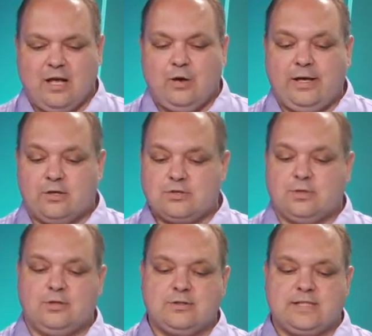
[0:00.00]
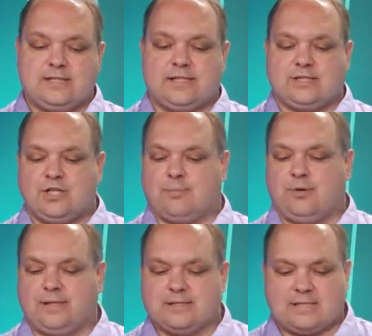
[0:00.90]
It also includes things like
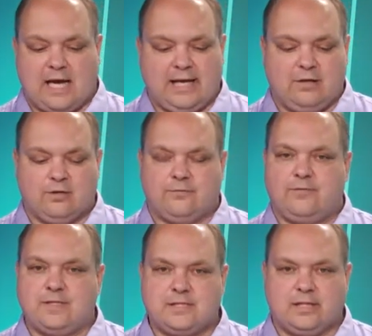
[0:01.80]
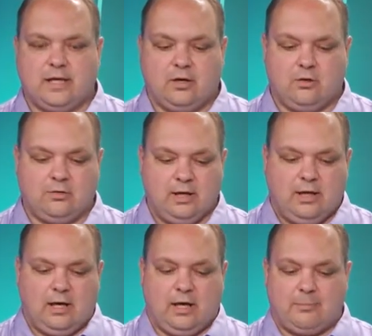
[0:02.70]
SharePoint Designer, Visio,
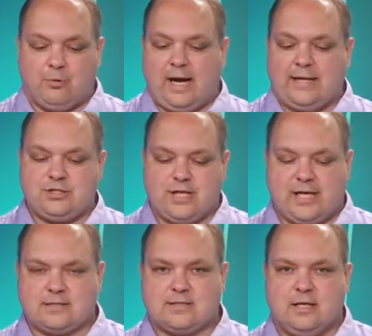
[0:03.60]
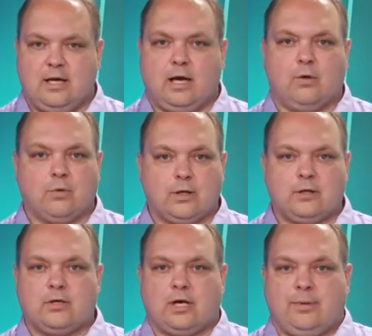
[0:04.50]
Project. We're going to
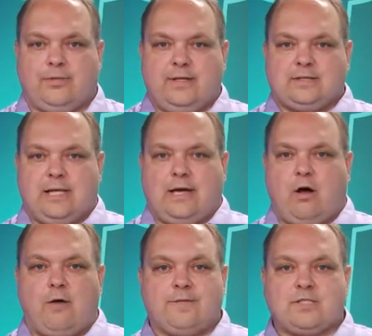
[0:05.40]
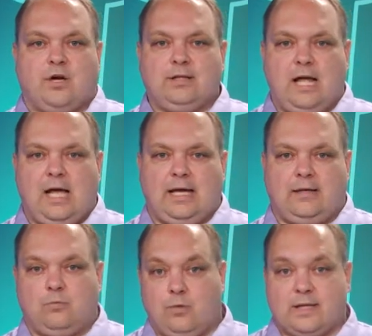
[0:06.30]
talk about things like Office Online
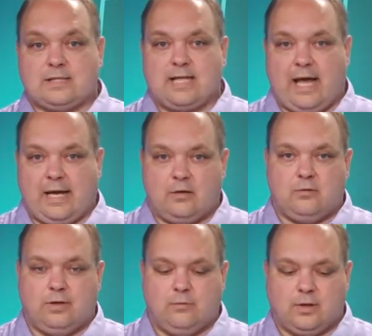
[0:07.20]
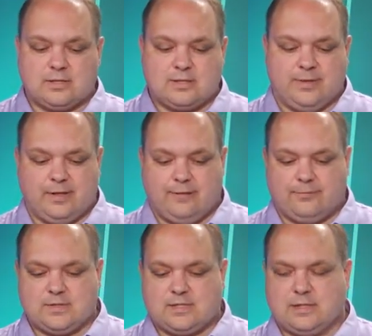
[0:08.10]
and what is that and what are some of the
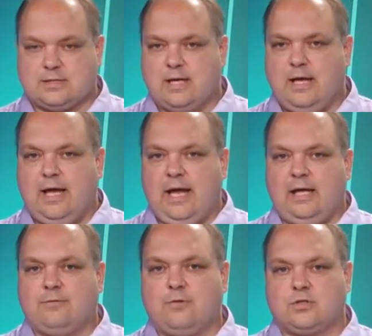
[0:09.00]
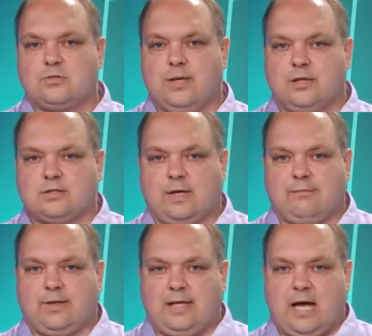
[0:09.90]
differences. And of course, we also have
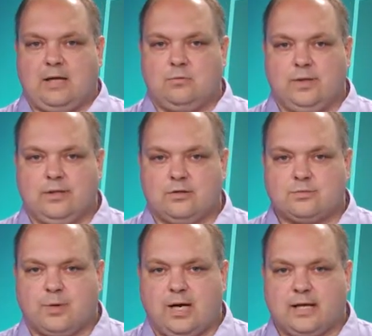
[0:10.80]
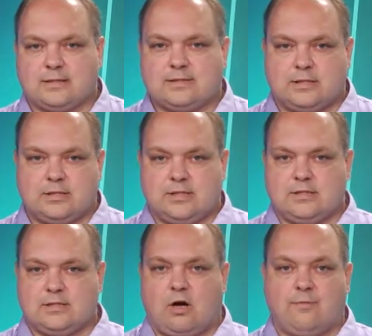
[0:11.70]
the non-Windows products such
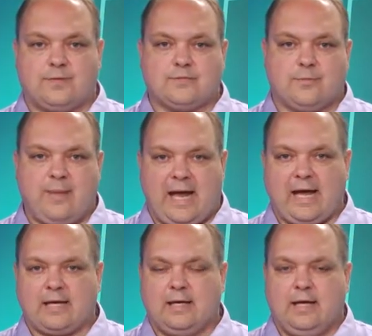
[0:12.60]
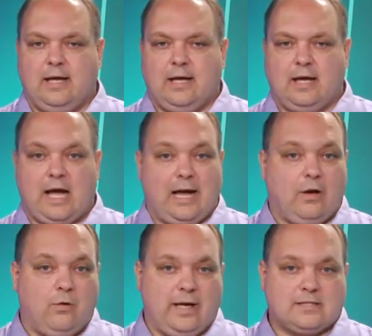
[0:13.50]
as Office for Mac,
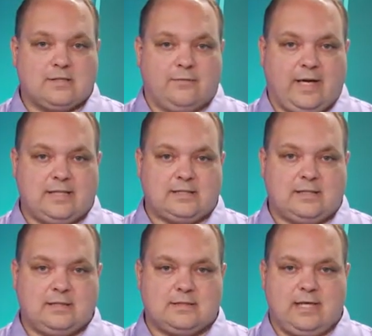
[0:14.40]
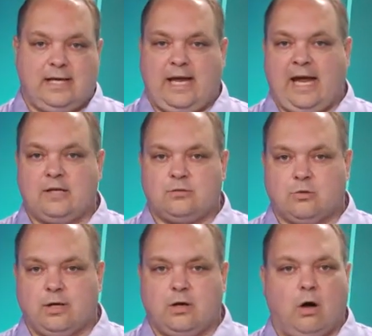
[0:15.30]
iOS devices, and
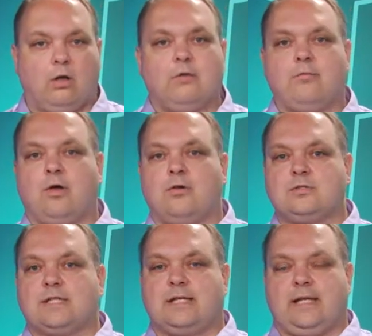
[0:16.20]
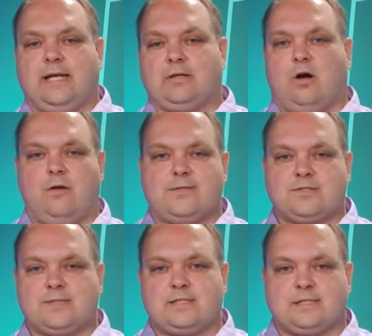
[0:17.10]
Android. All of those can connect to Office
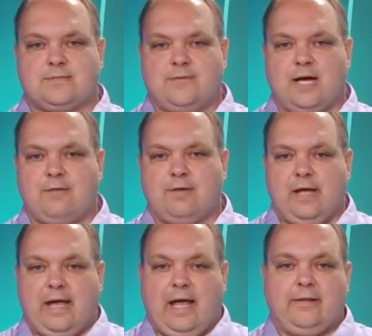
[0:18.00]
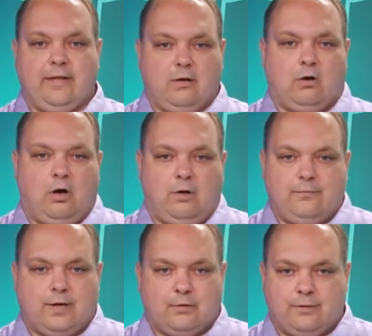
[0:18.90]
365, and they are all
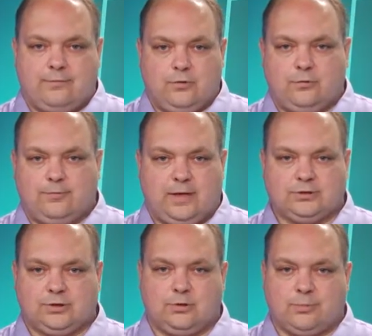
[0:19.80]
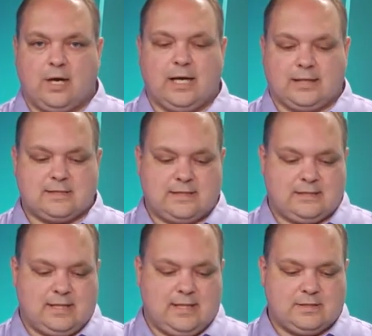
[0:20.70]
very full functional products
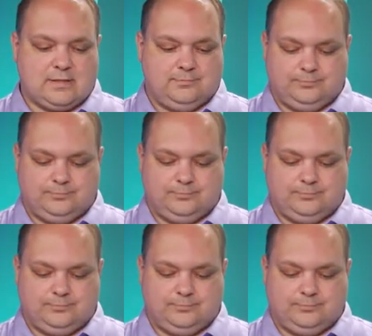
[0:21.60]
these days.